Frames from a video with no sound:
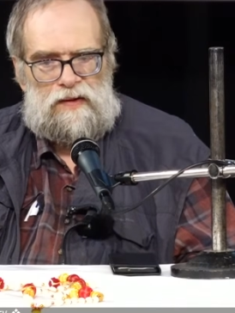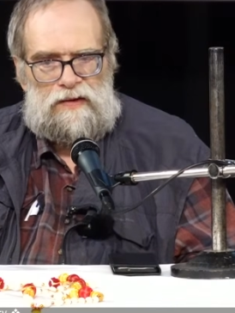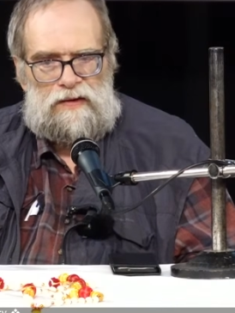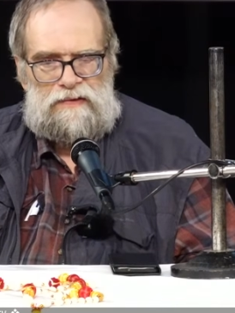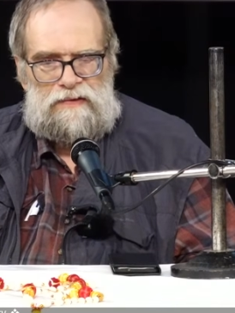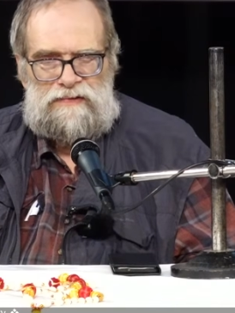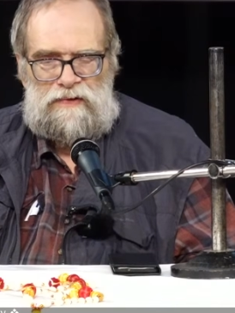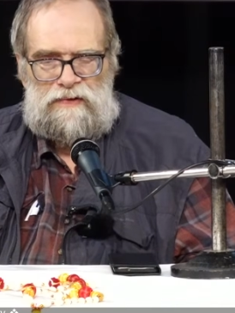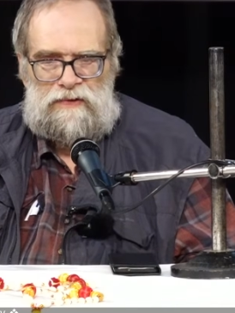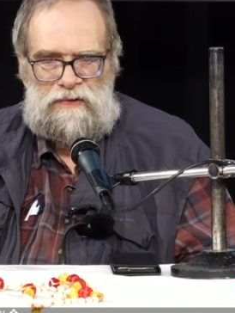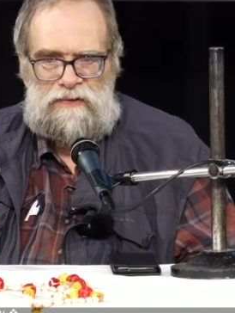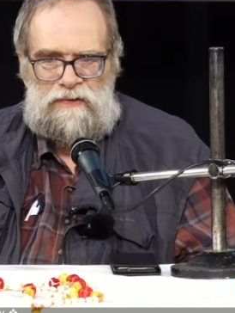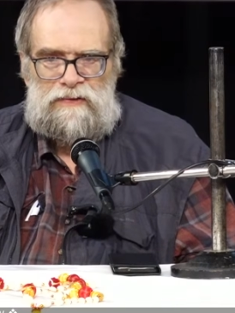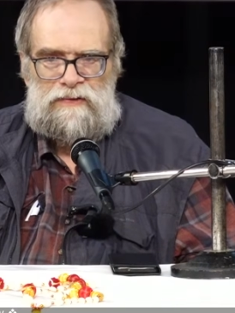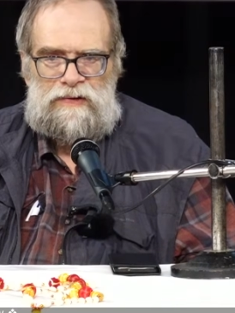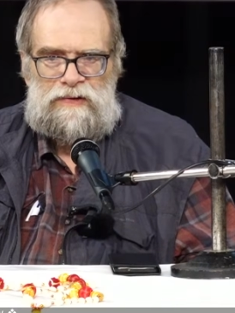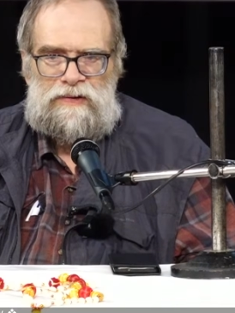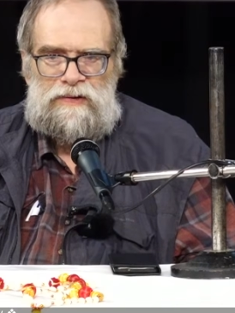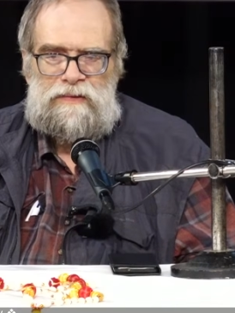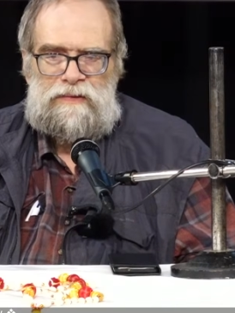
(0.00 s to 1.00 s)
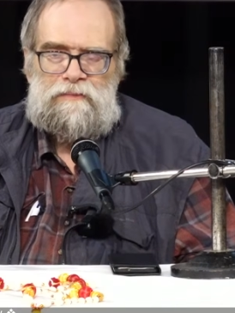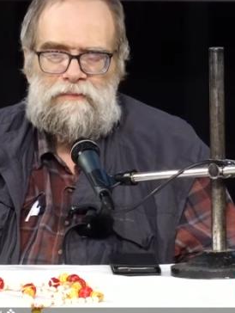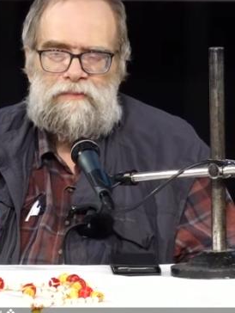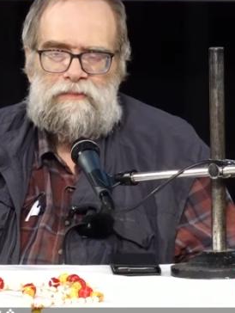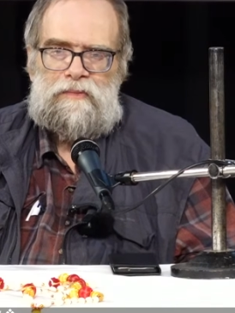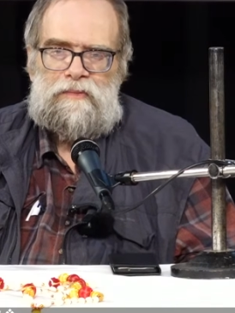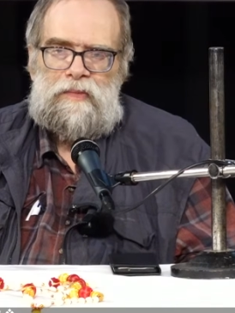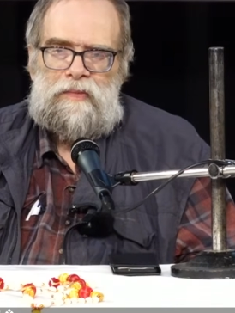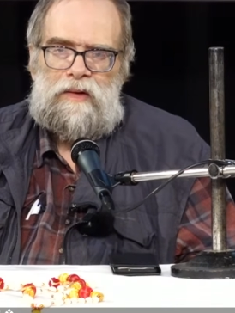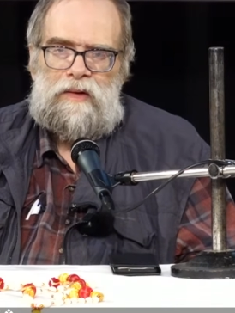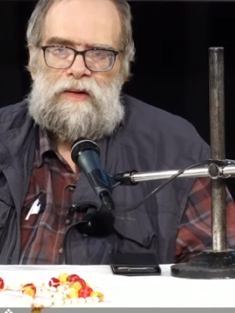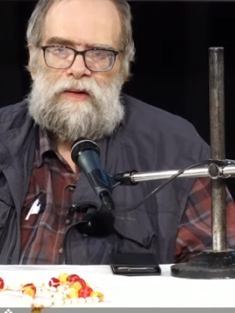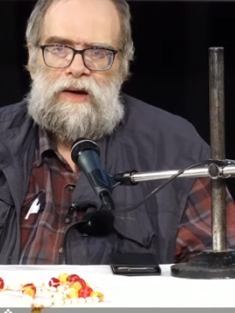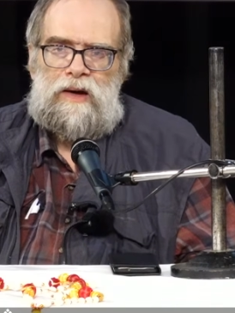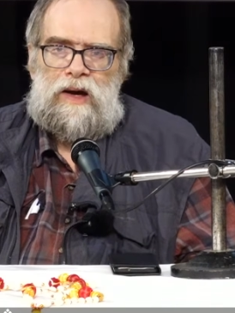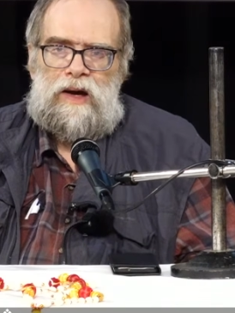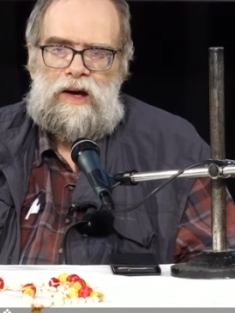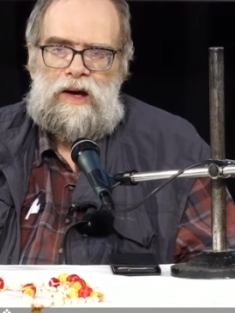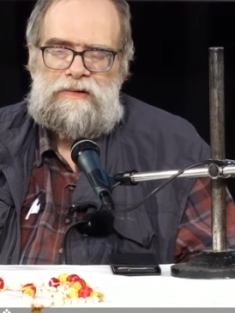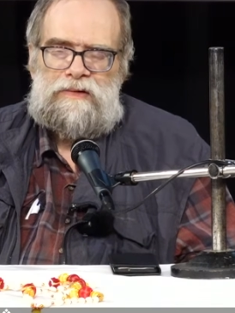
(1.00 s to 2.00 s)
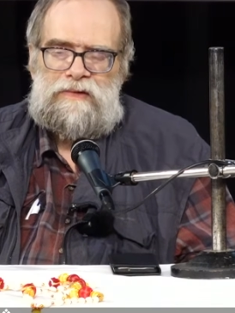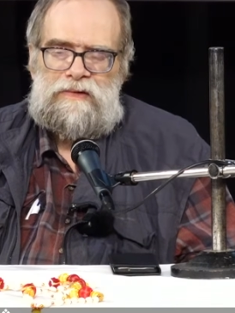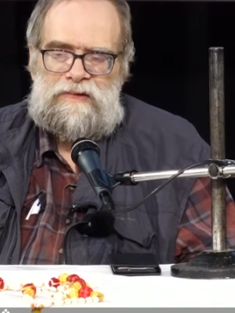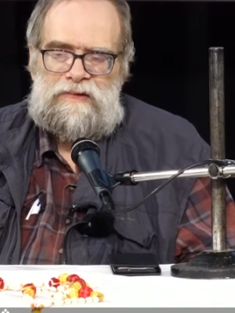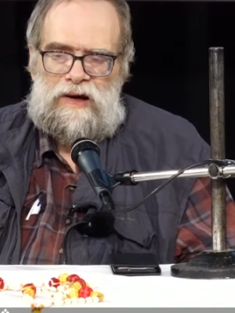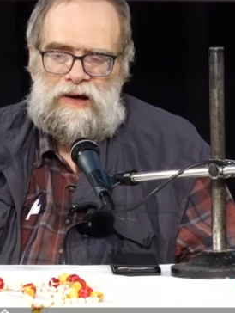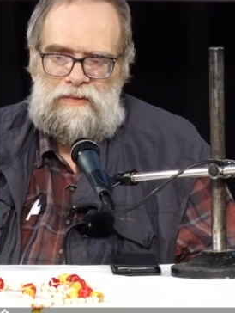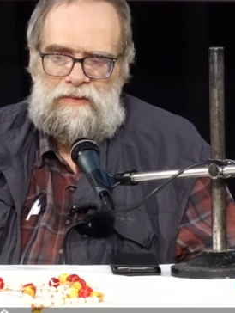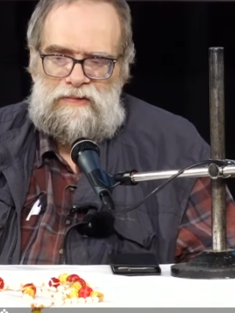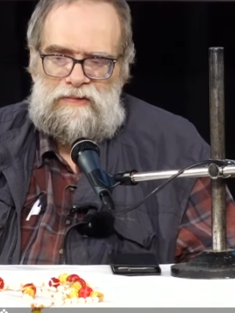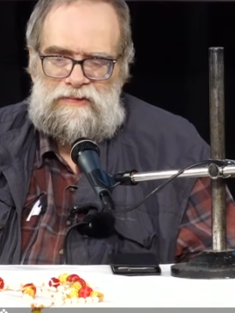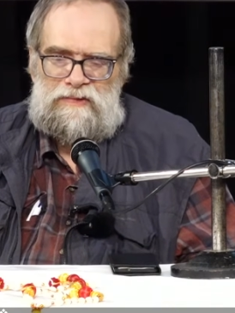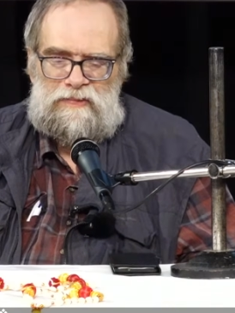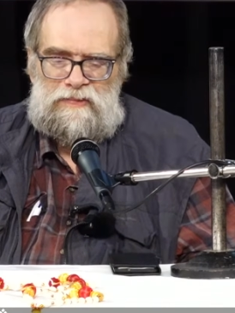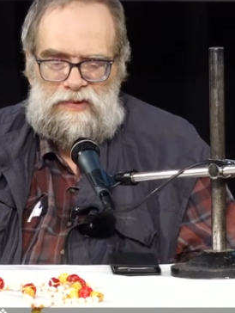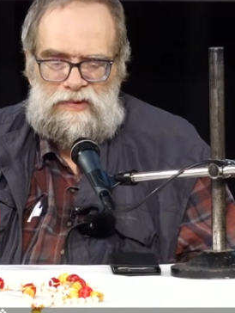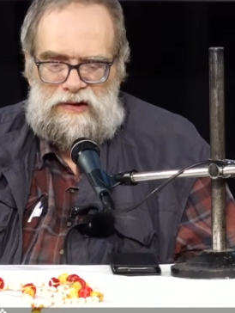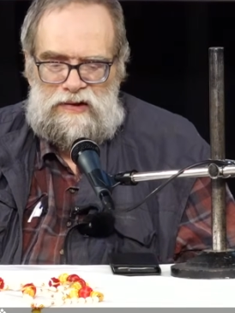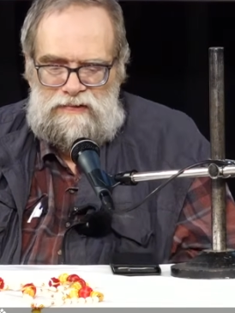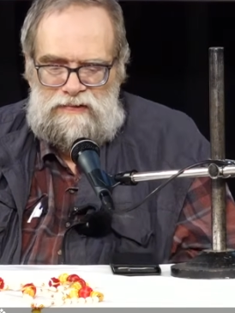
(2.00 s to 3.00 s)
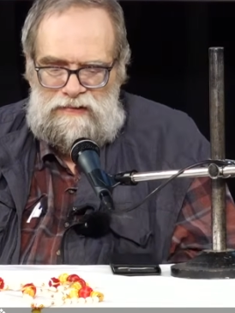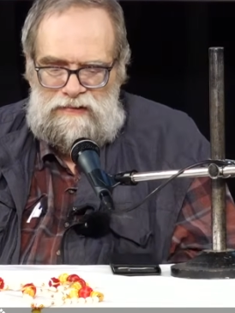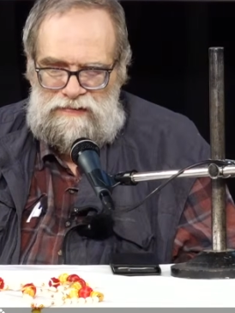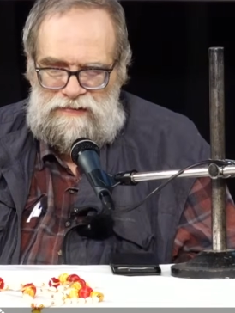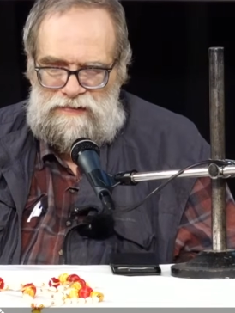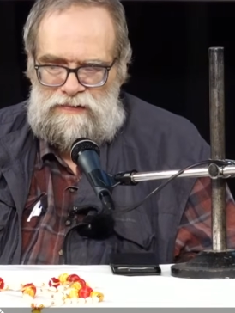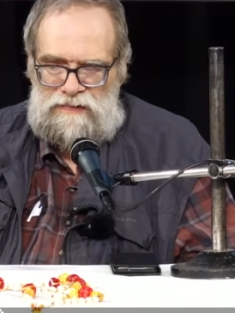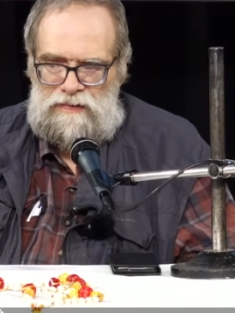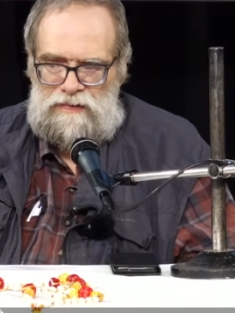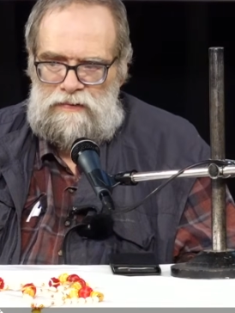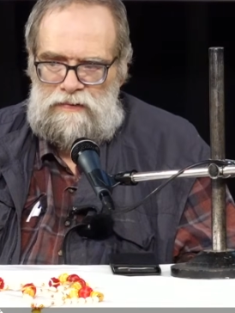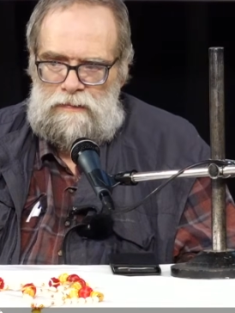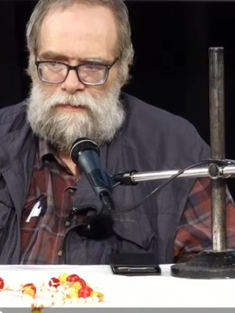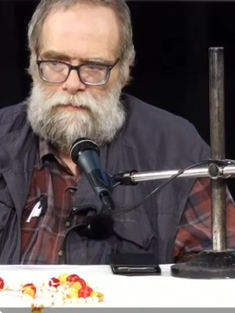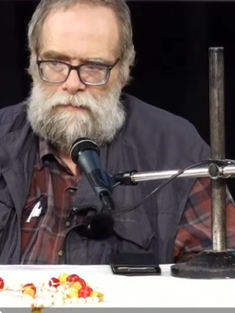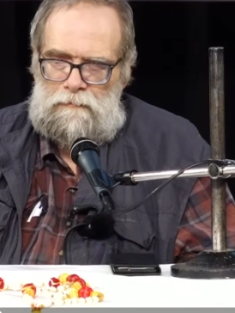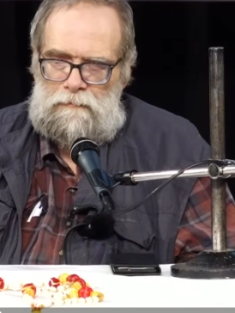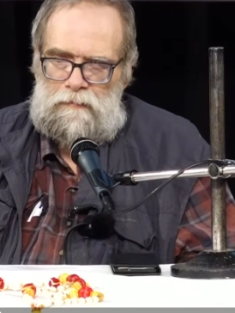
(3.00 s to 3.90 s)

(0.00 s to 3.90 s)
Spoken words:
It's only at the time of the partition